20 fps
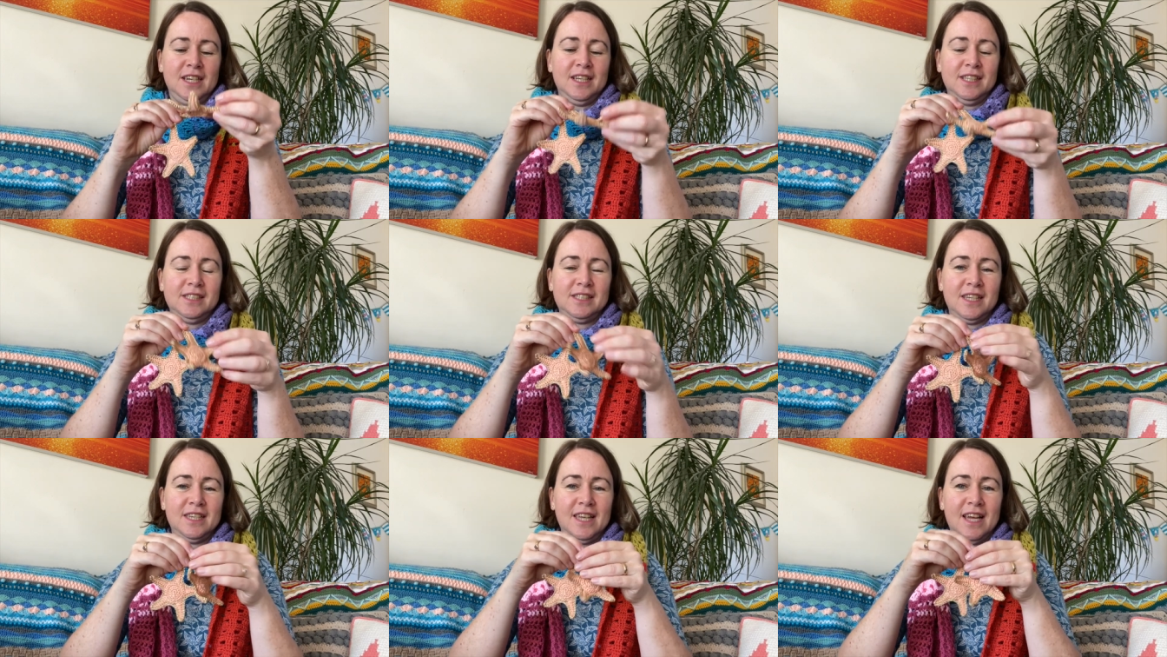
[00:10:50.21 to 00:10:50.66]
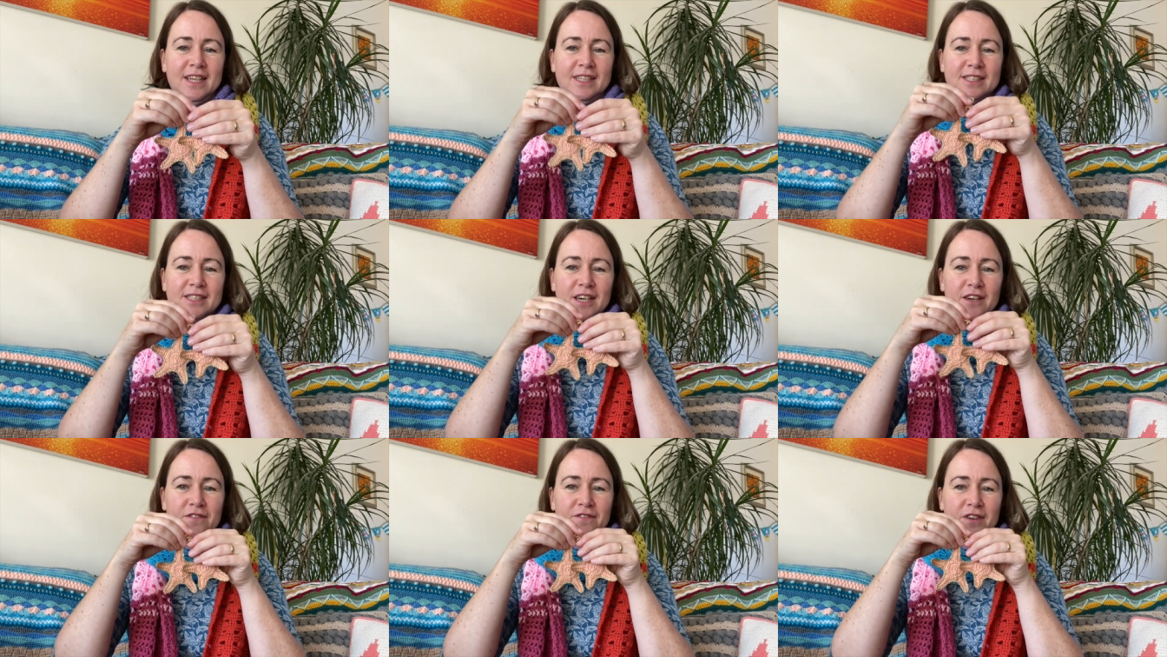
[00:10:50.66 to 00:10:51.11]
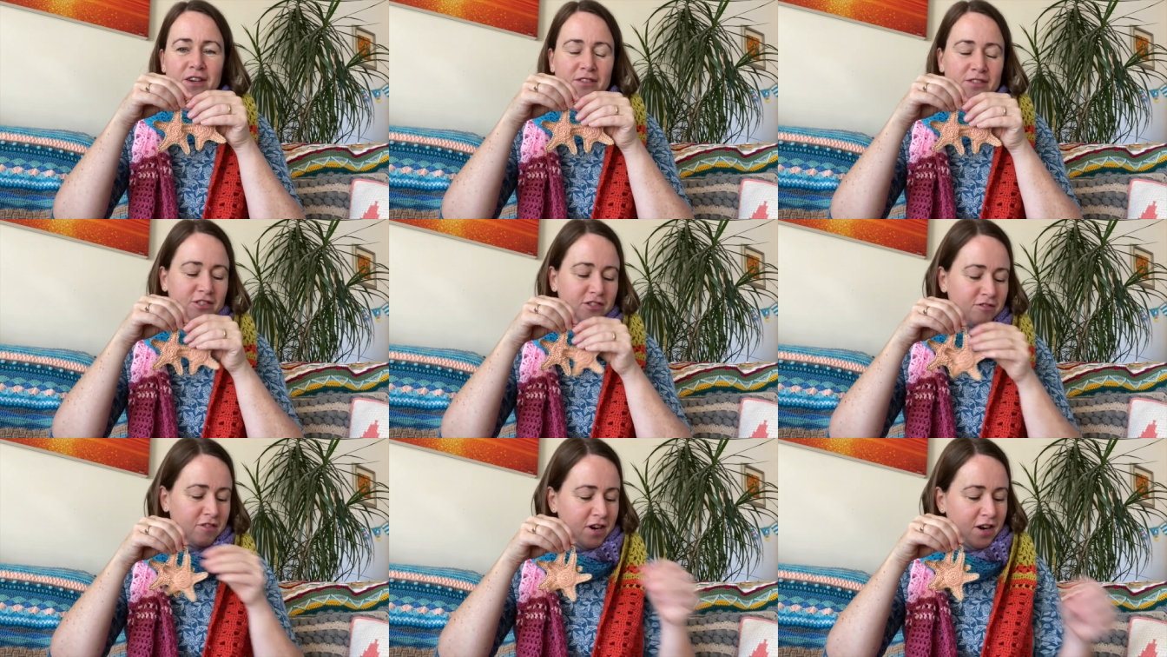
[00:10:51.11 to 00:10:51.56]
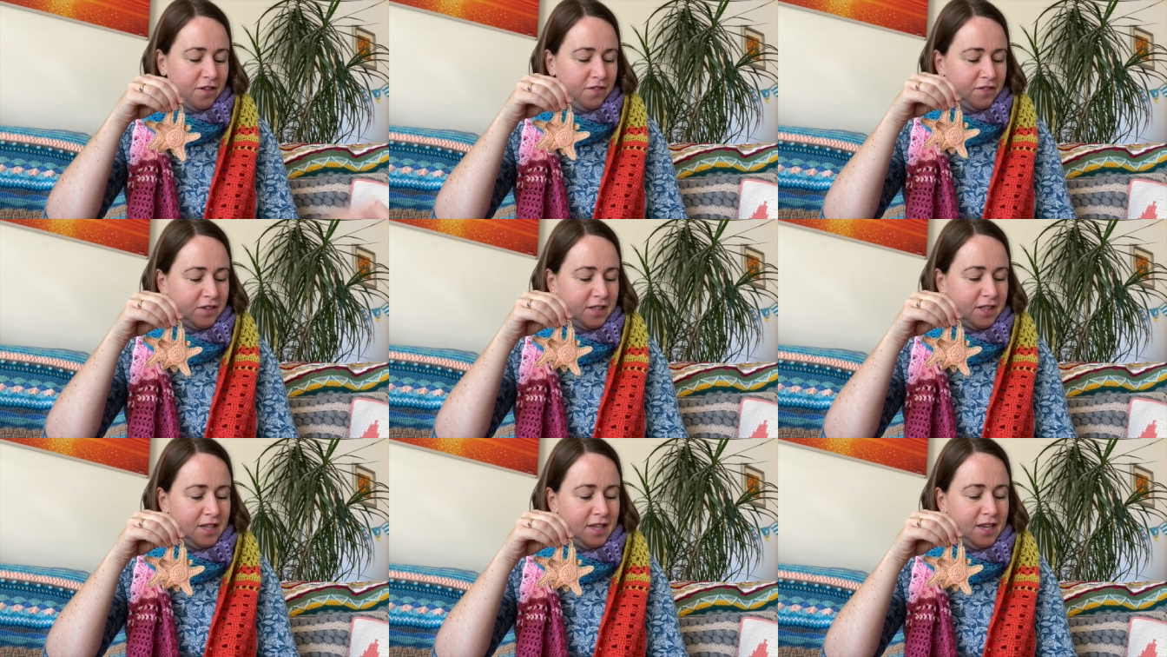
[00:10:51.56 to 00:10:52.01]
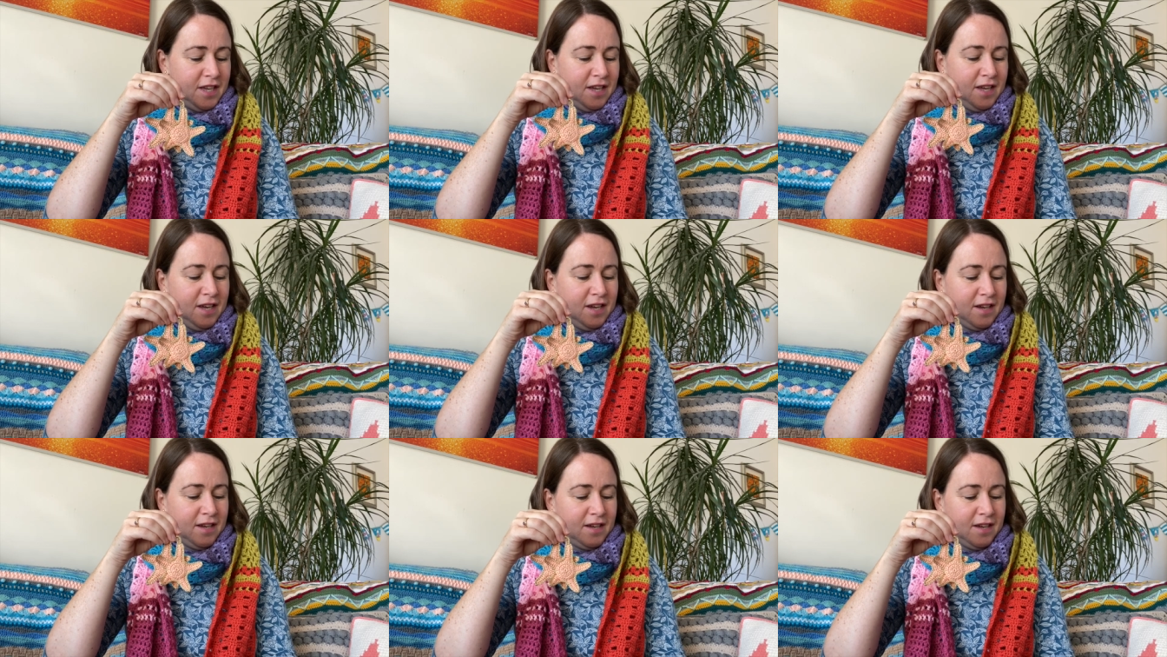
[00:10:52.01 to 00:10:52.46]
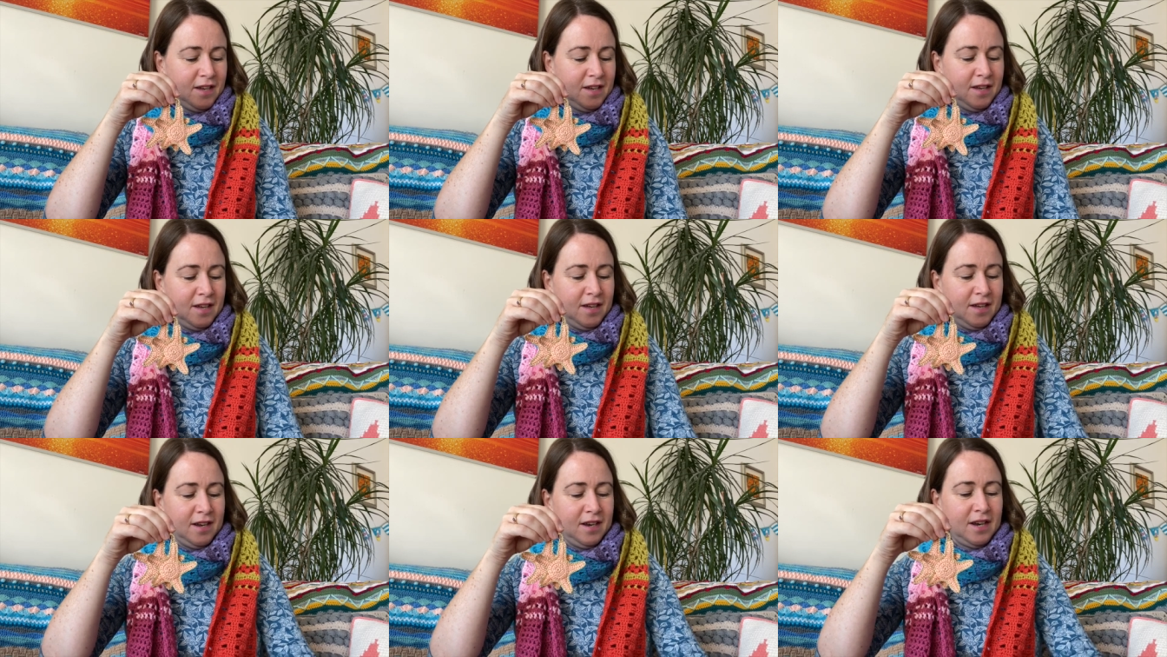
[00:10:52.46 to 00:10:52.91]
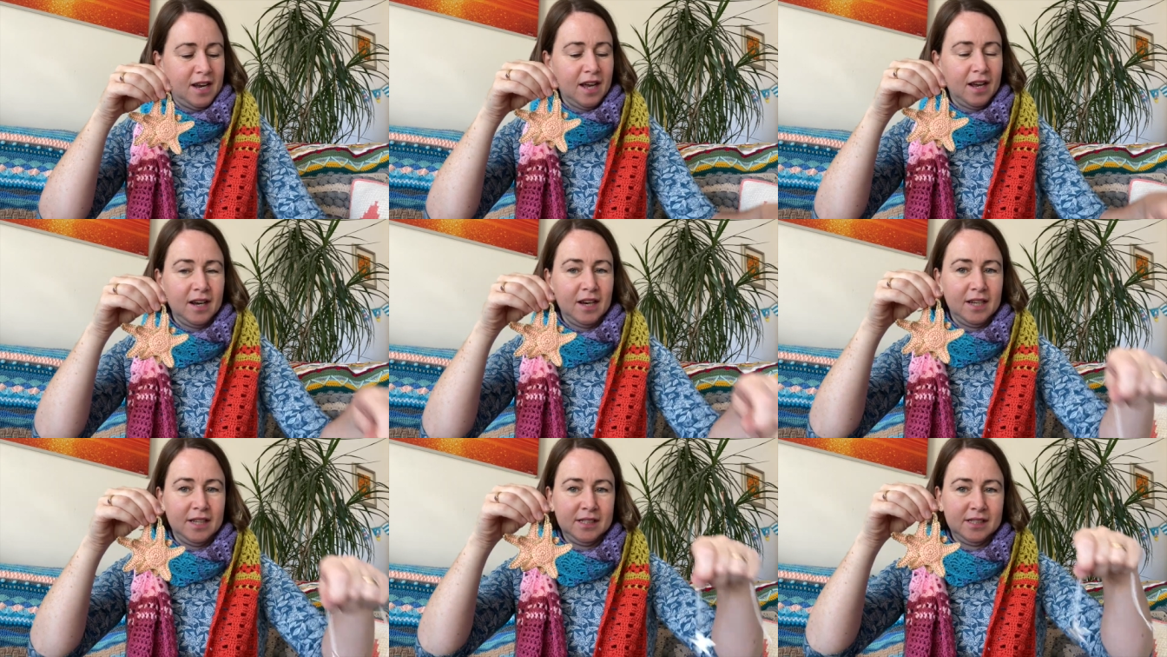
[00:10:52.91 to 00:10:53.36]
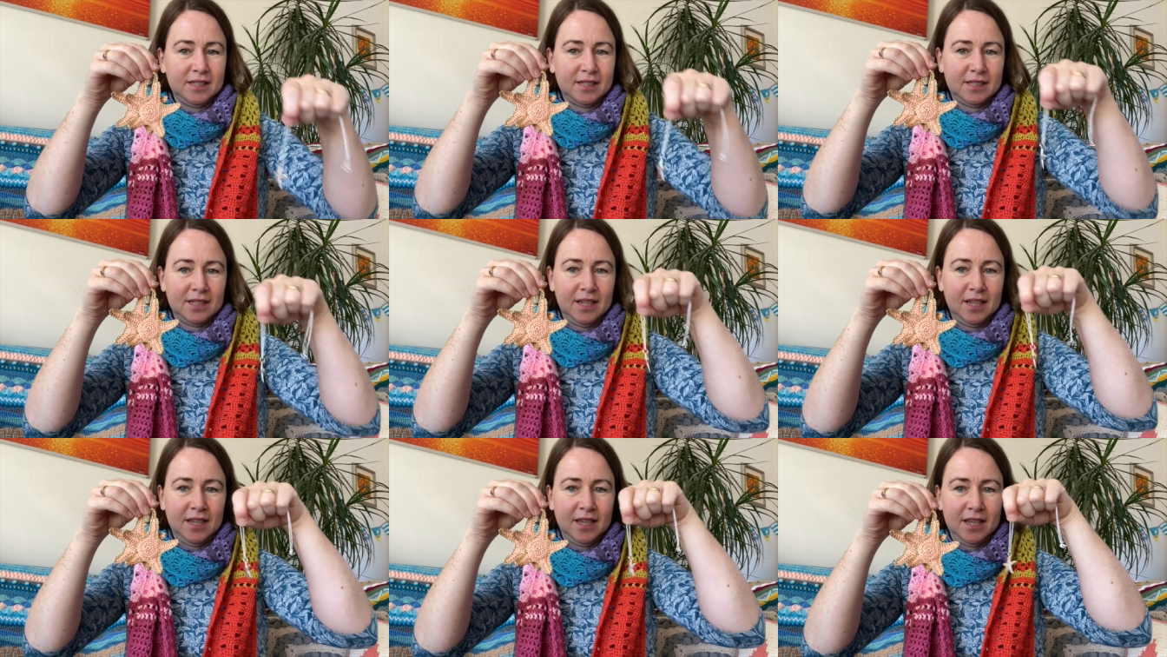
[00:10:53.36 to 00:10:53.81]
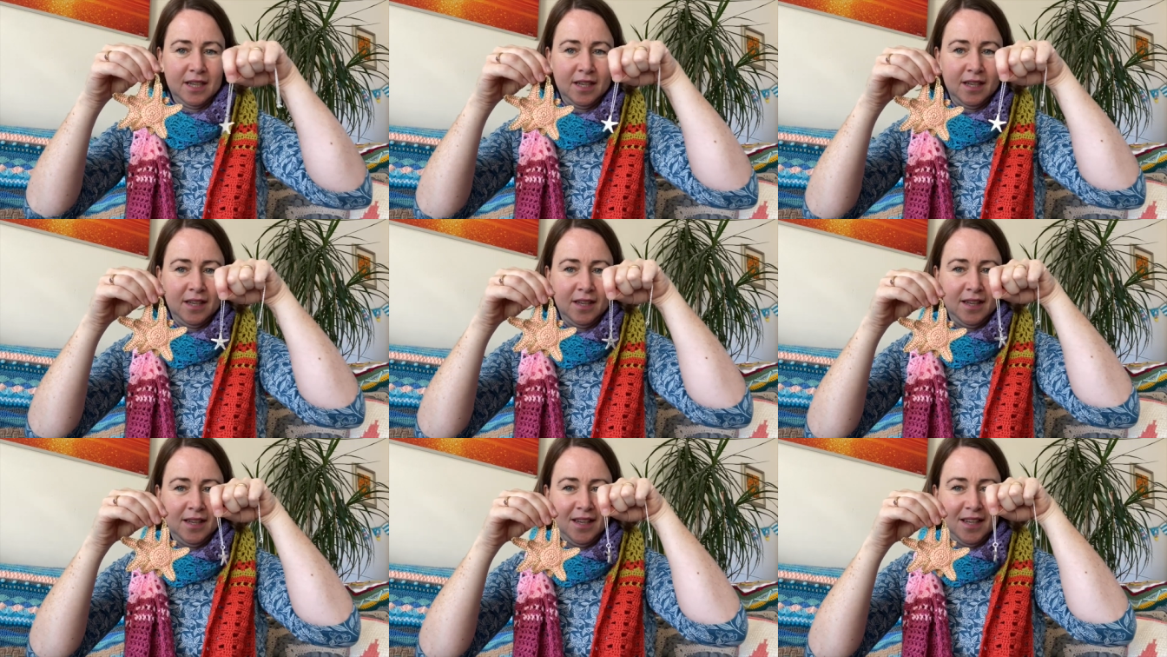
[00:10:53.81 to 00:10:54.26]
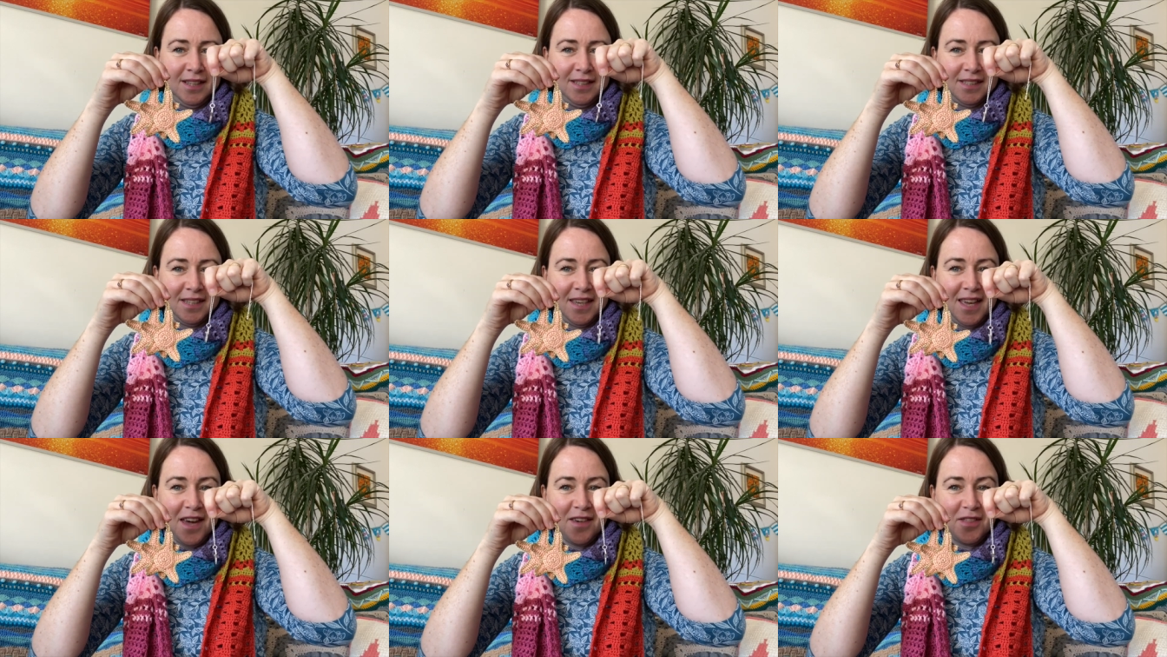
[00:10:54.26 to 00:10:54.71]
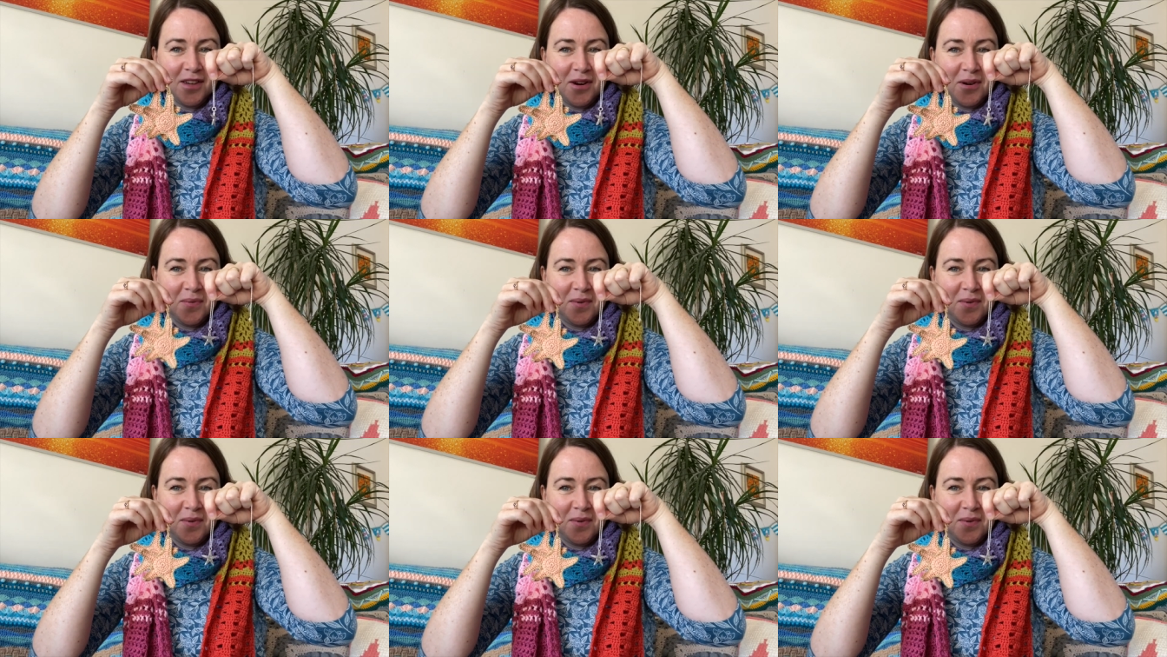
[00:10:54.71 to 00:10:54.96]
So yes, I photographed the necklace together